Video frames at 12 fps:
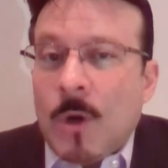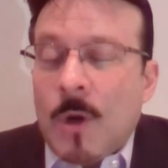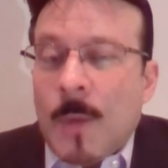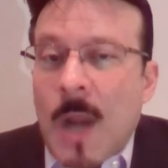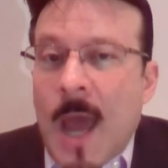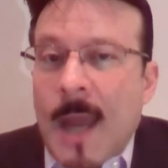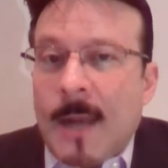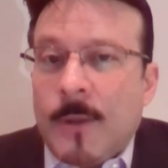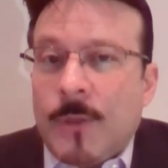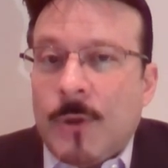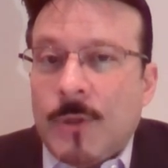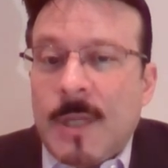winner, number 9 out
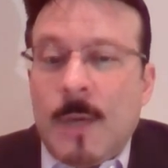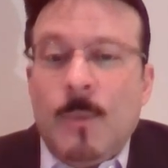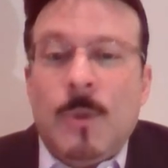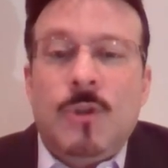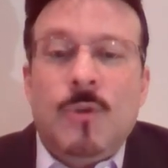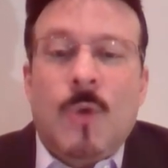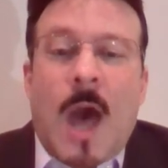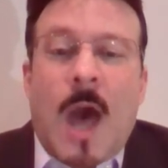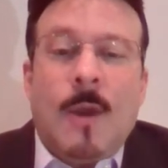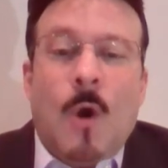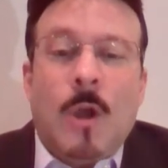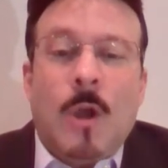of 13, which you
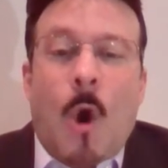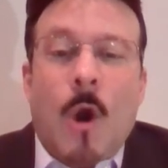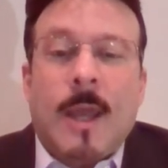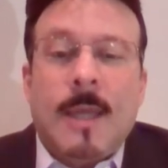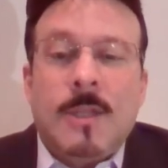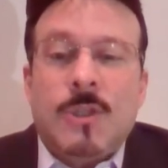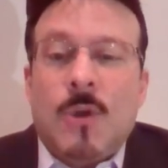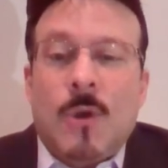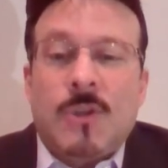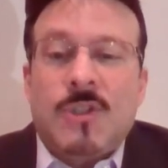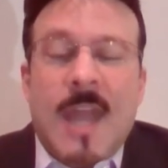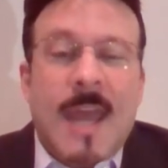got on
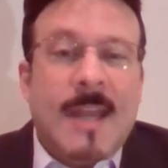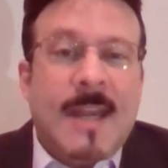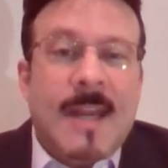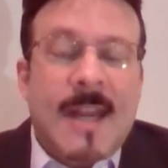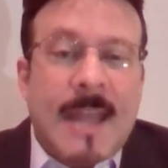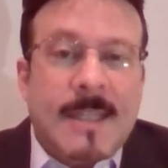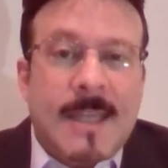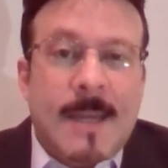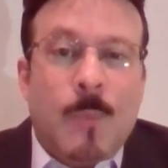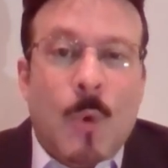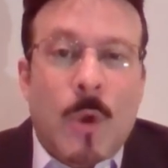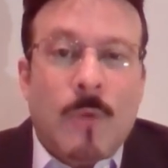Arkansas State in an
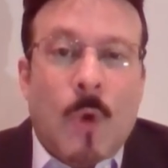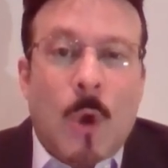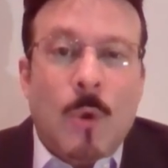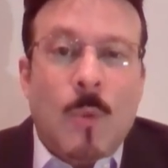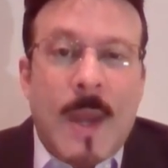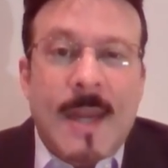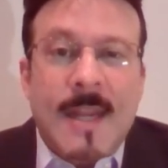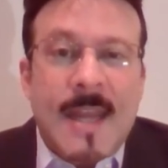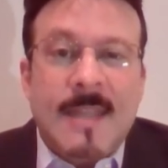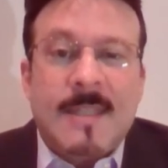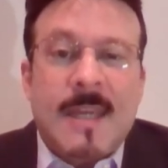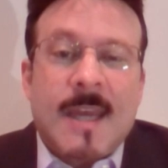18-point road win and
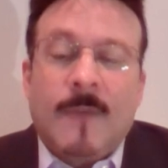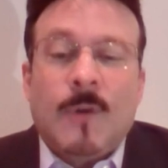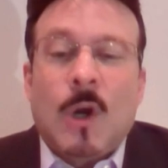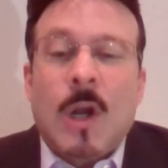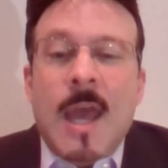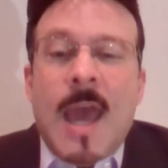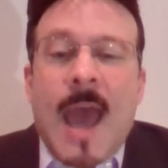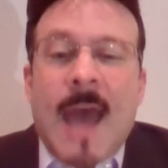easy cover